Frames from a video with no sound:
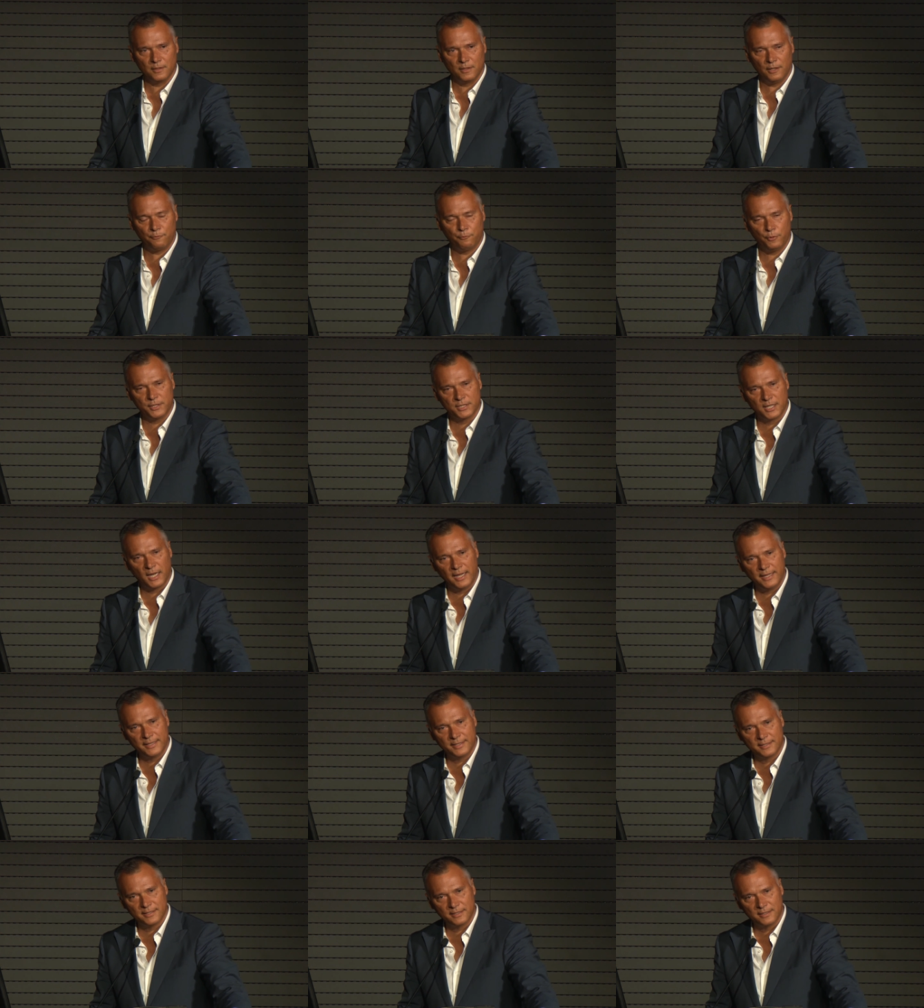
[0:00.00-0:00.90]
if we
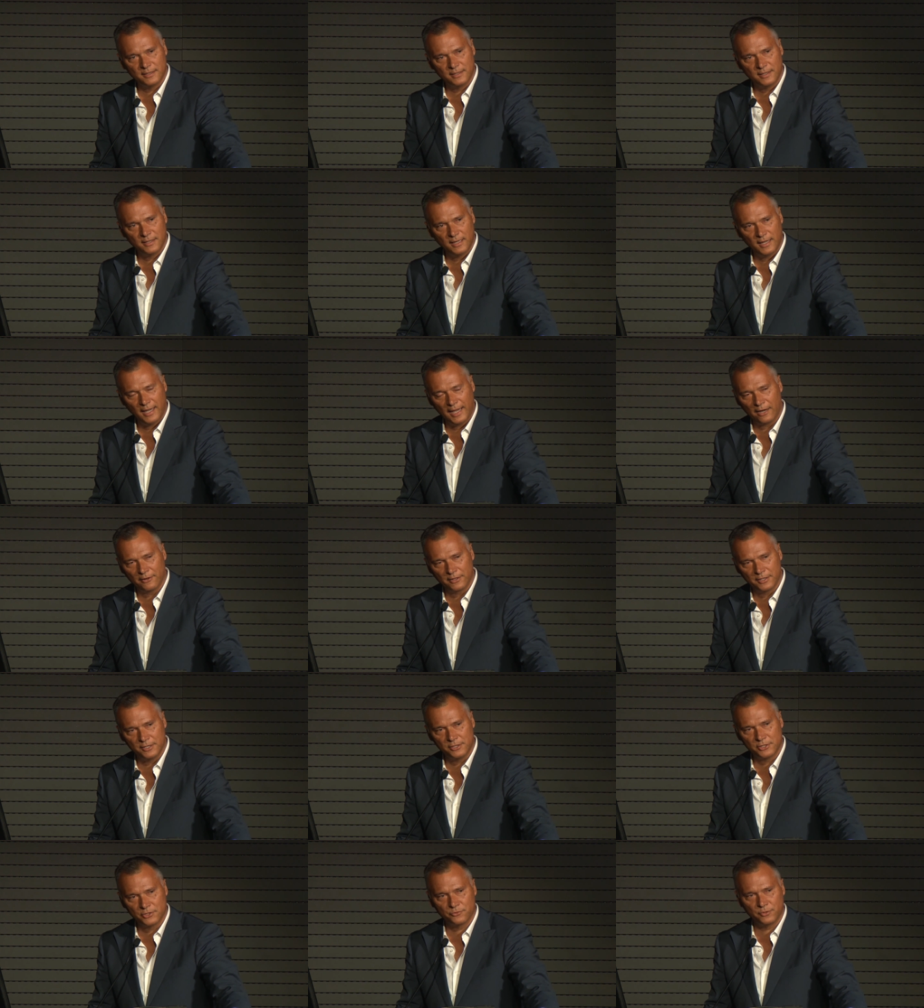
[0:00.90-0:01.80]
take our
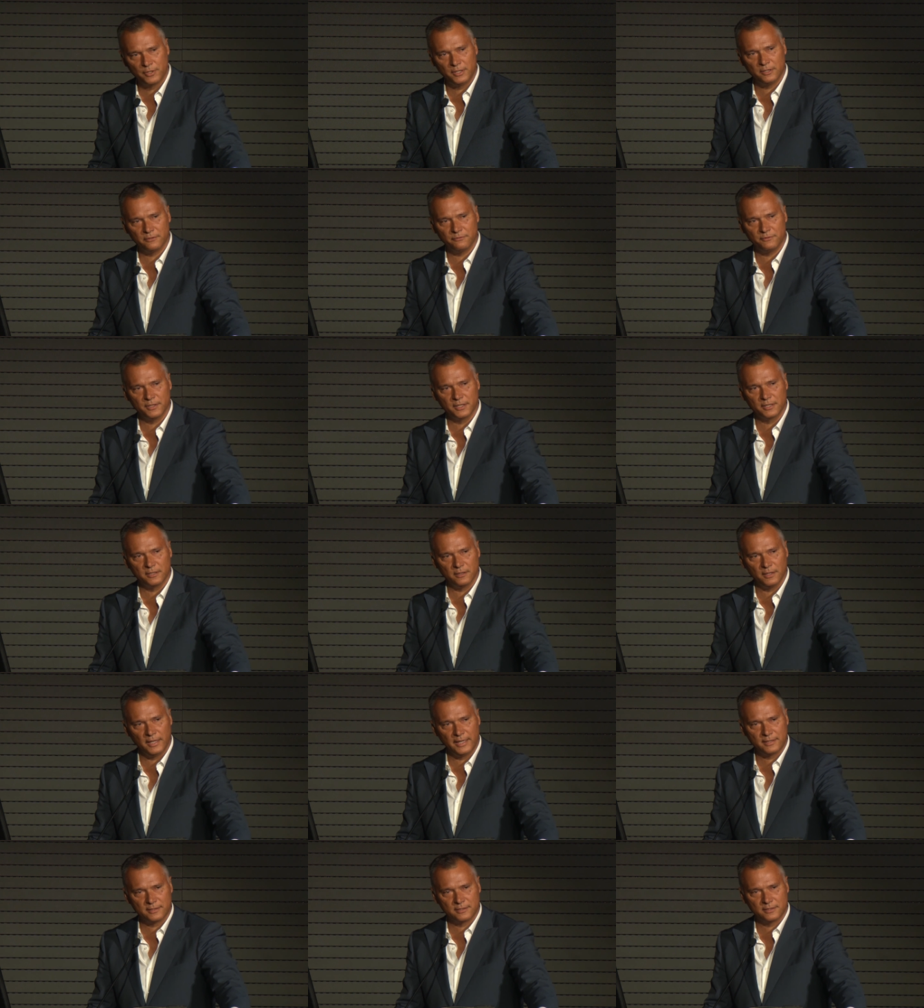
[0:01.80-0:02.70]
history of
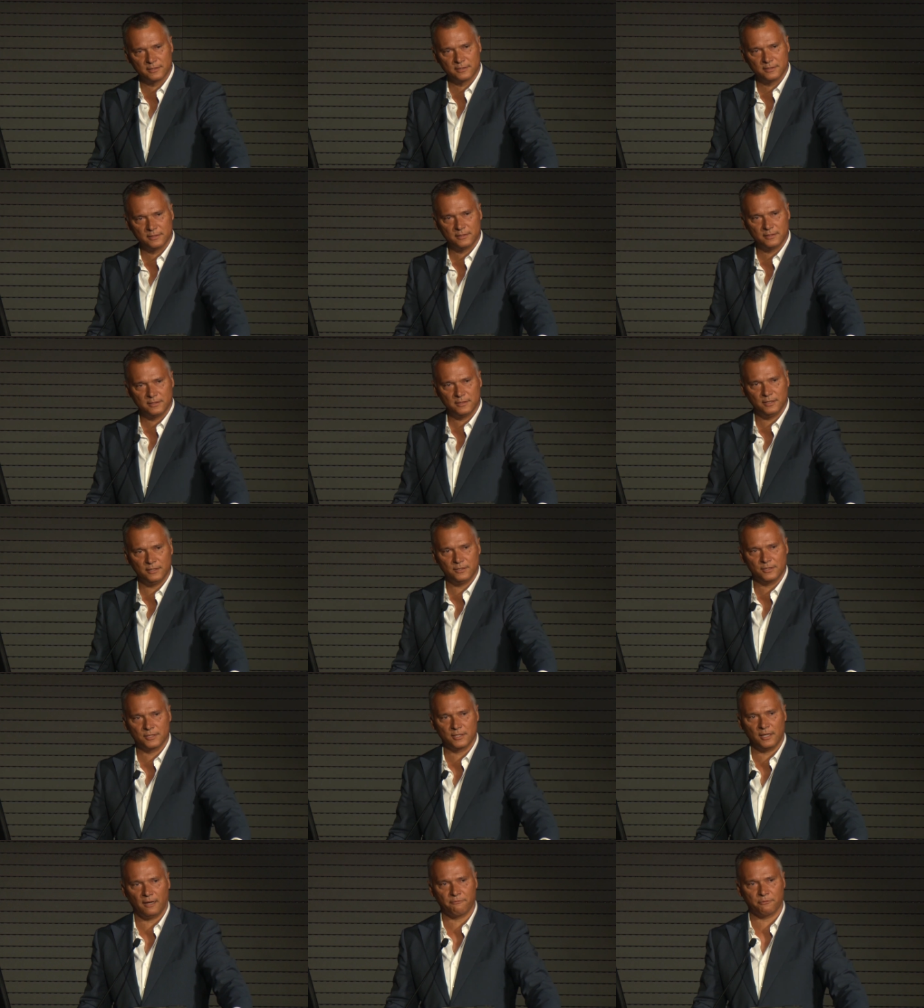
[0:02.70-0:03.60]
neglect and
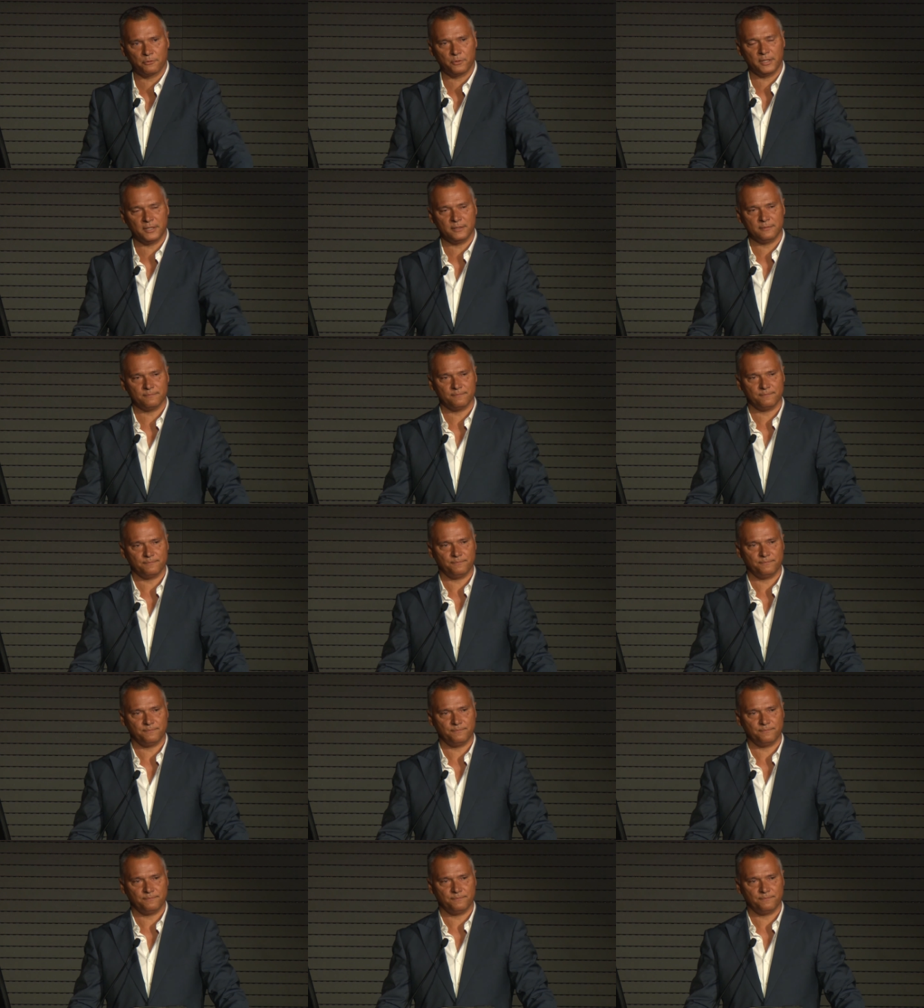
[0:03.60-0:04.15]
suffering.